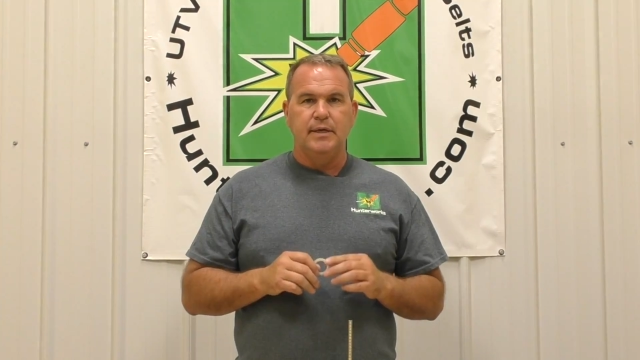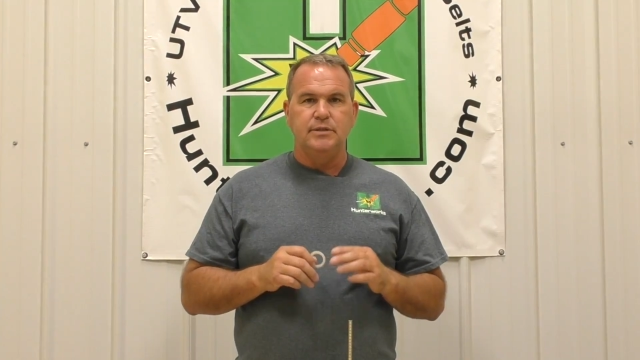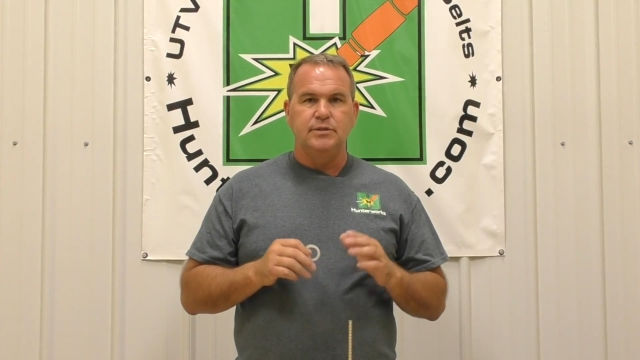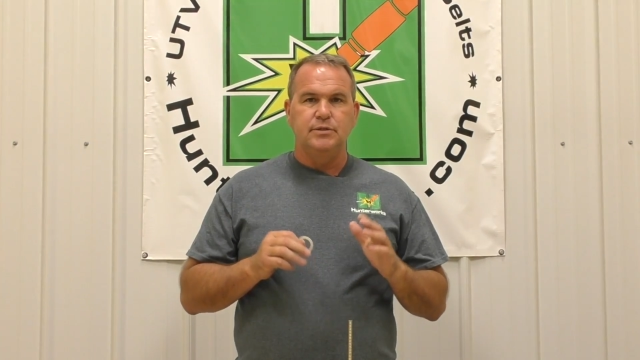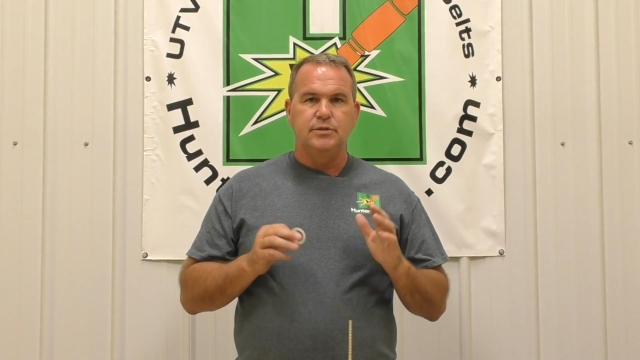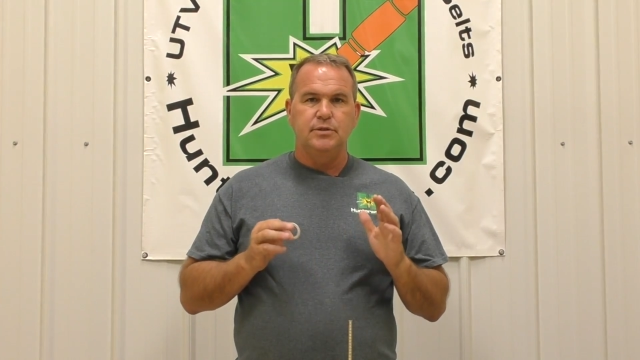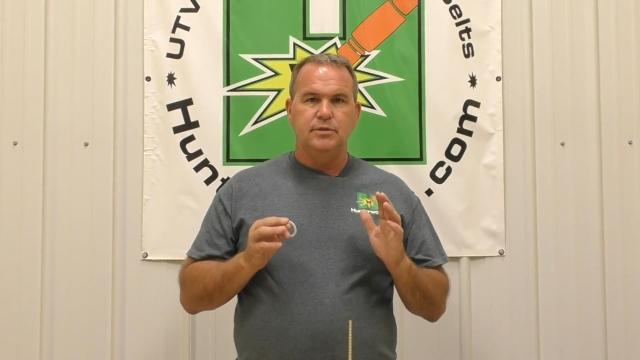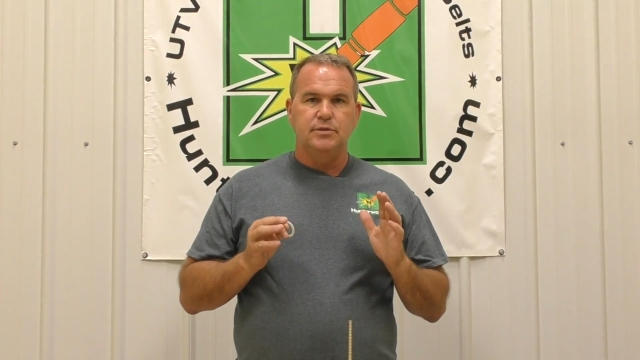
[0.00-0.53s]

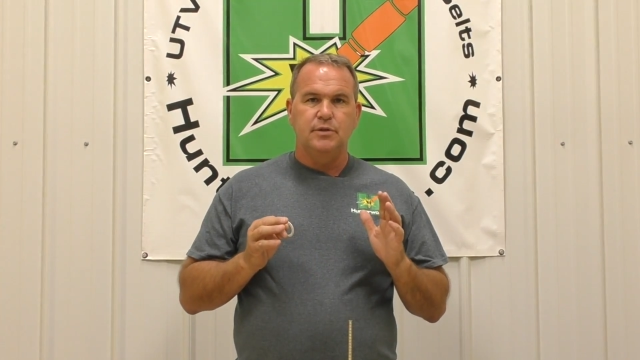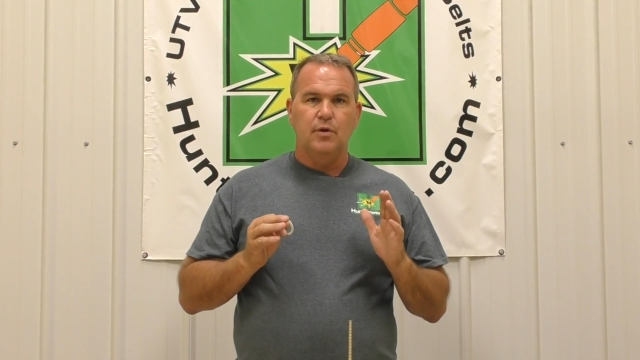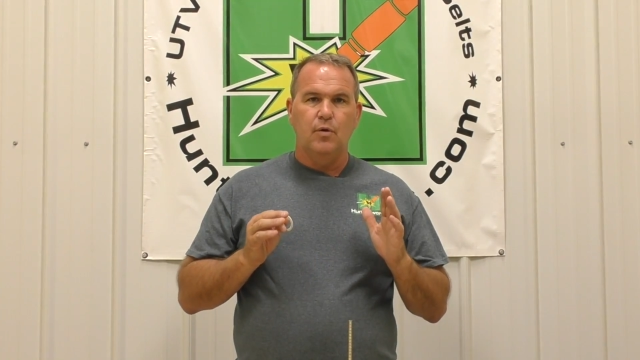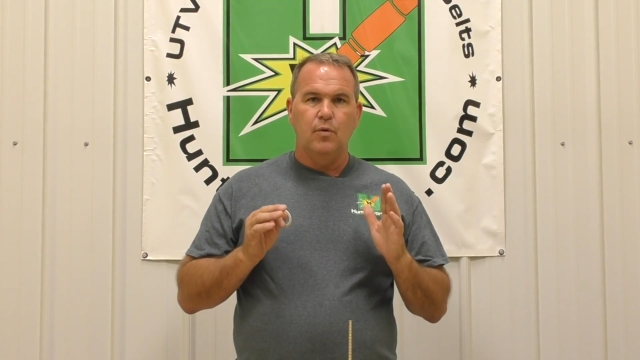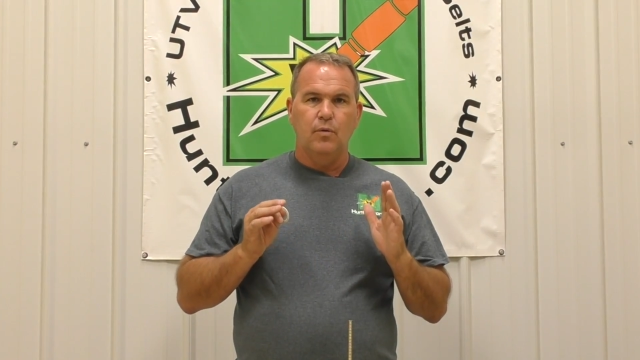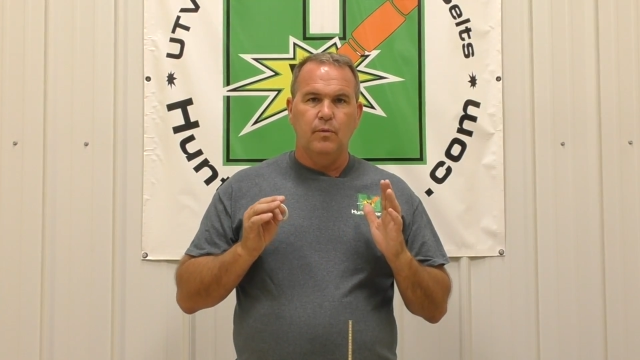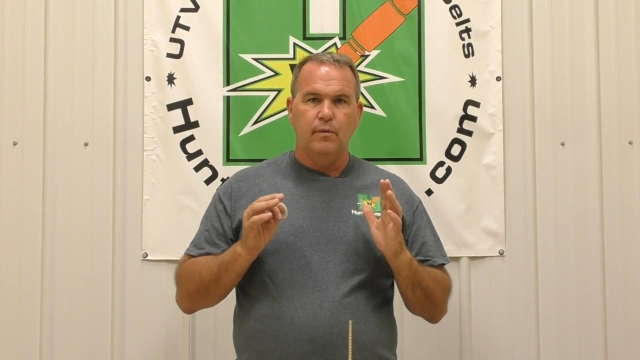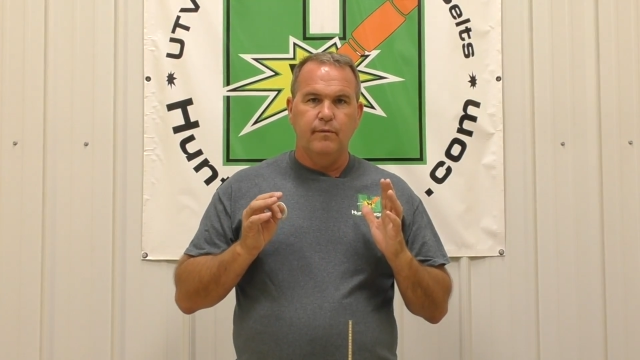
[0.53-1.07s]

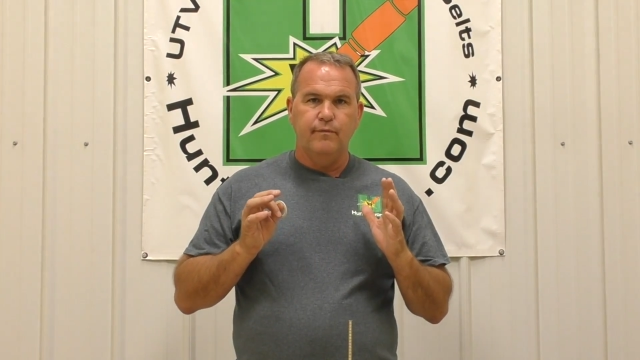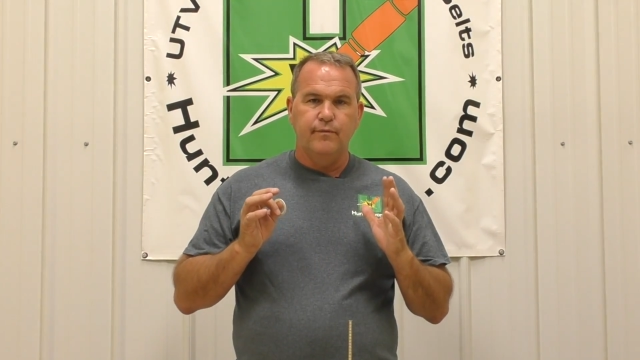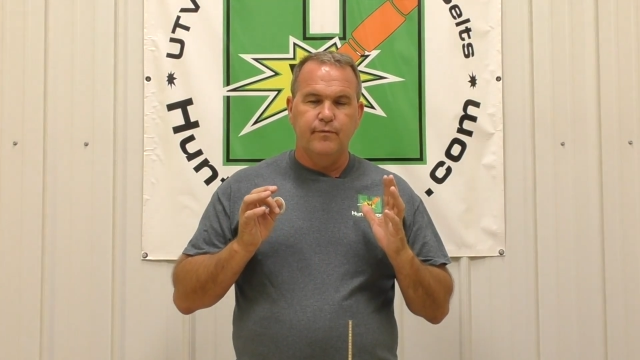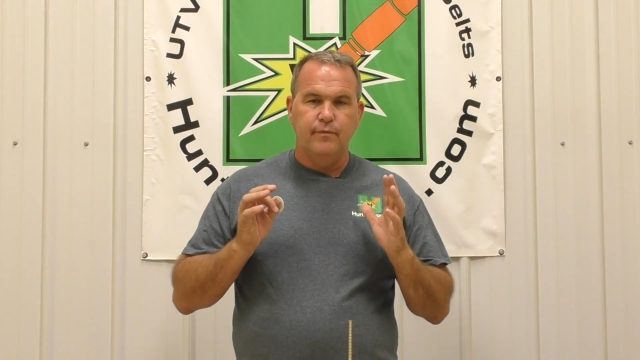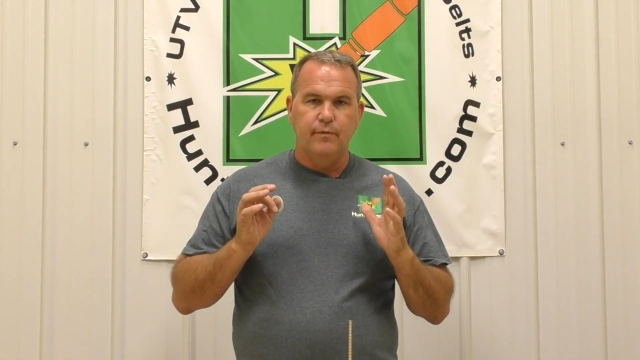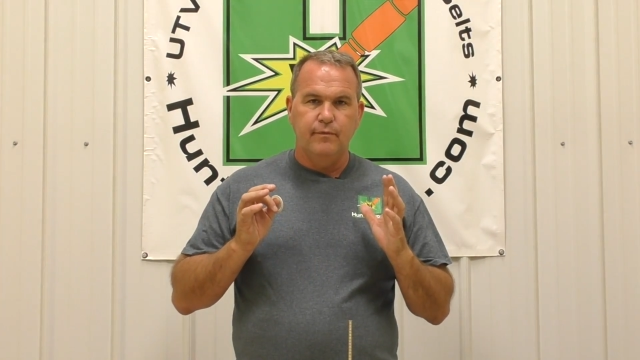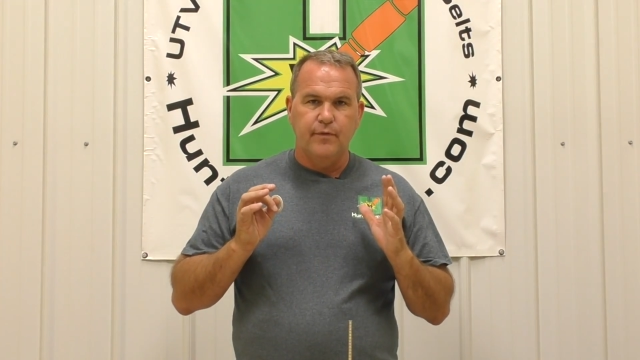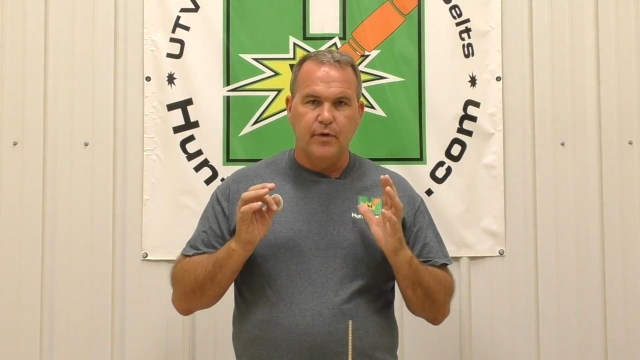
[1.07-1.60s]
So
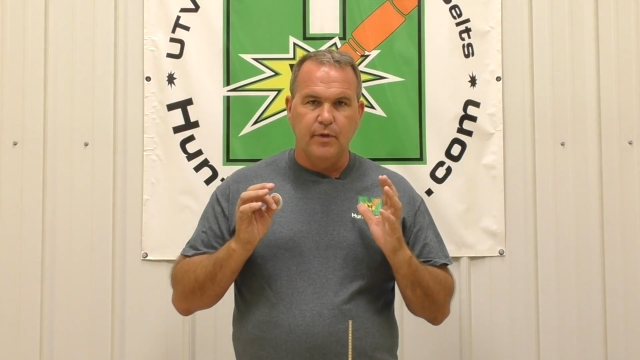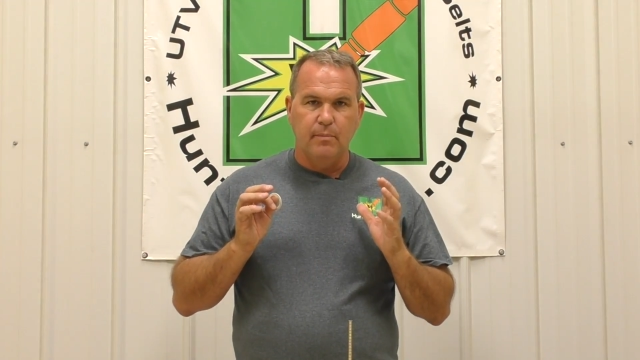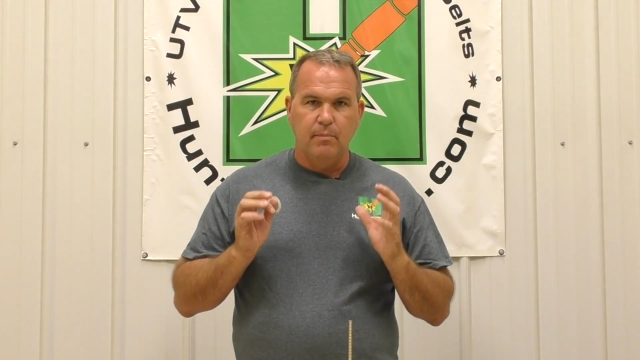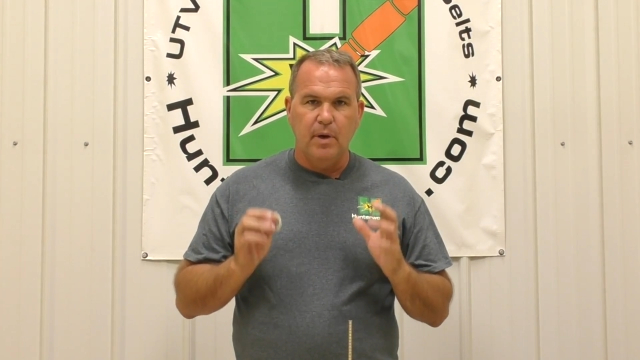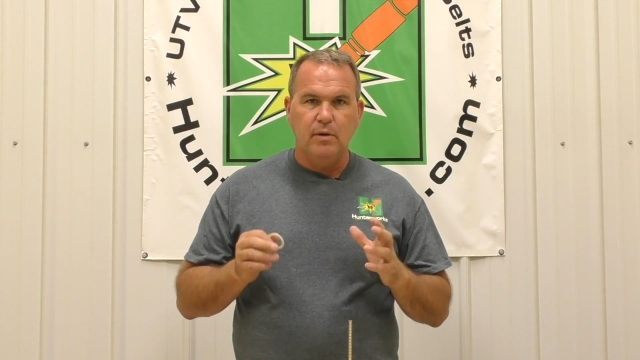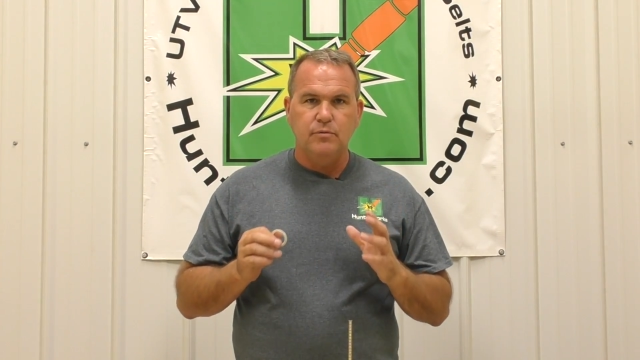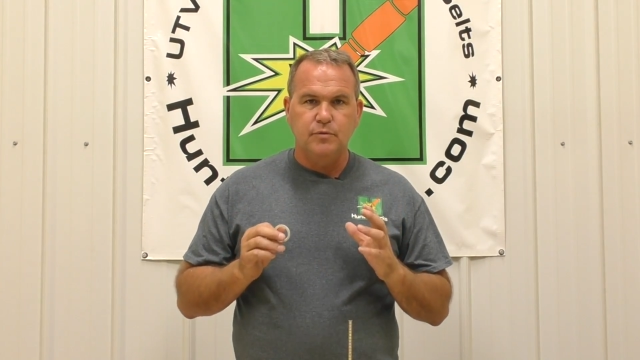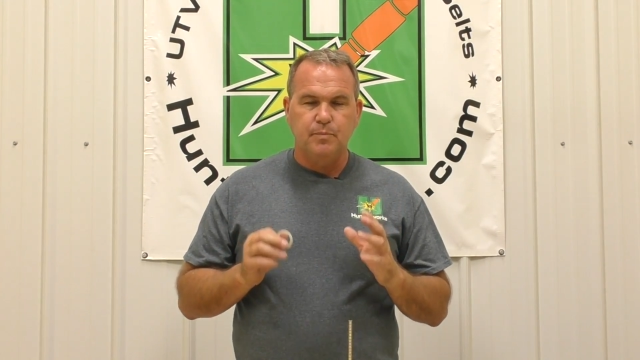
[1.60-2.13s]
for the
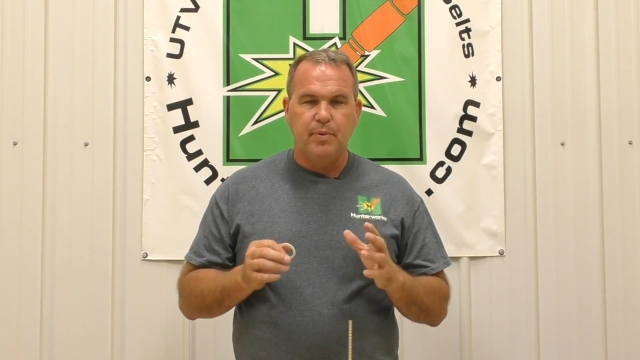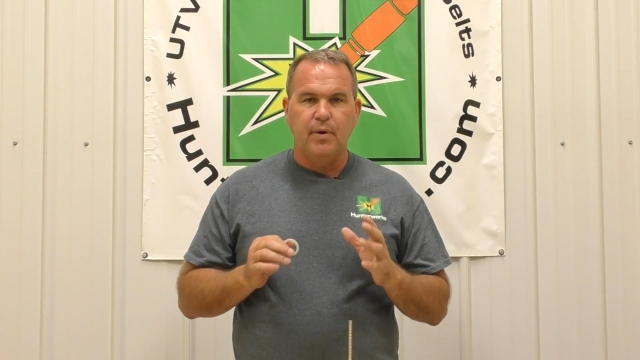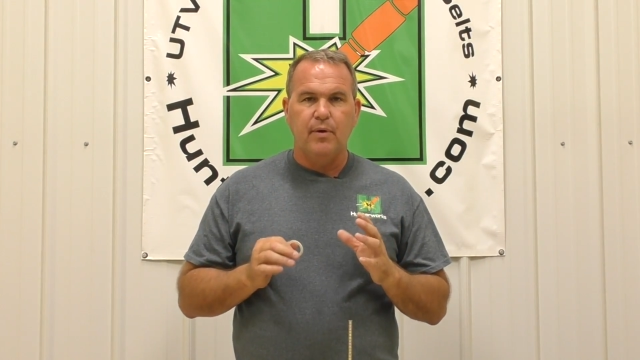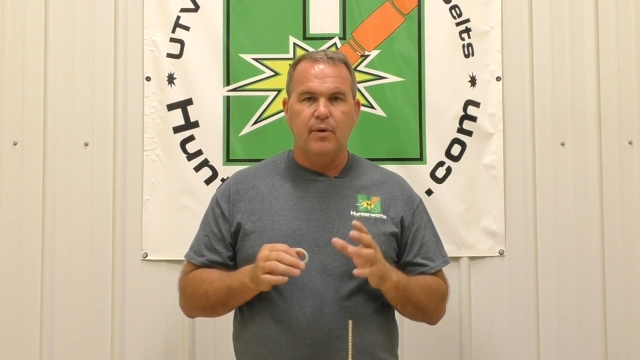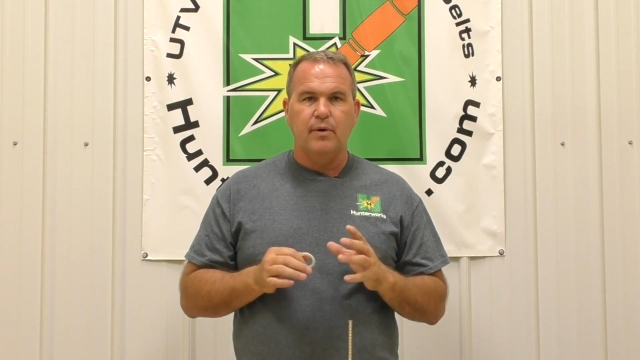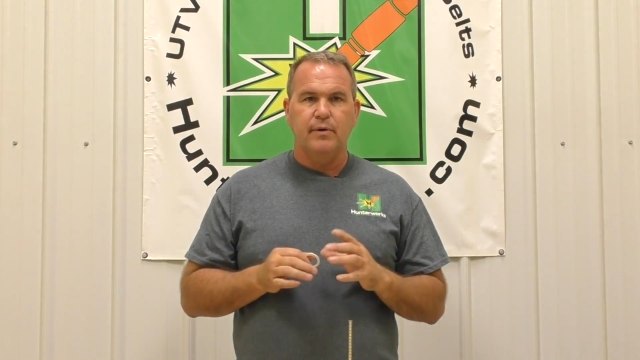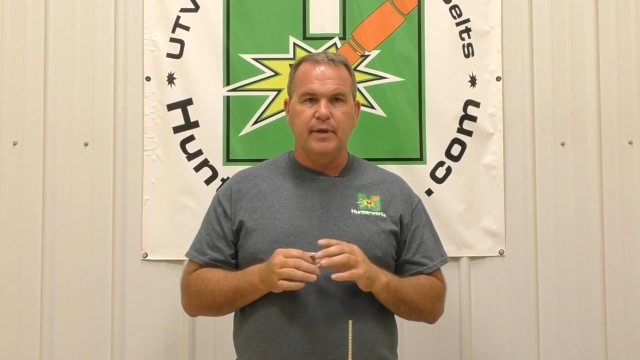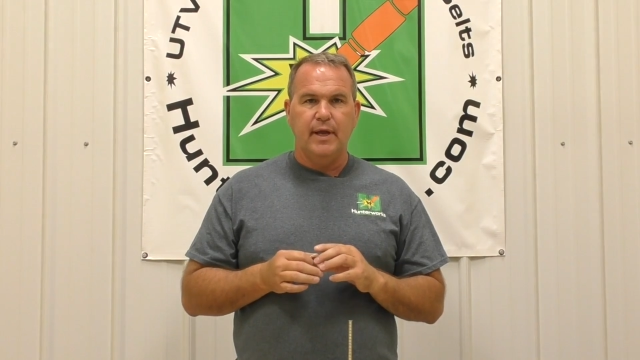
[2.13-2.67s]
most part,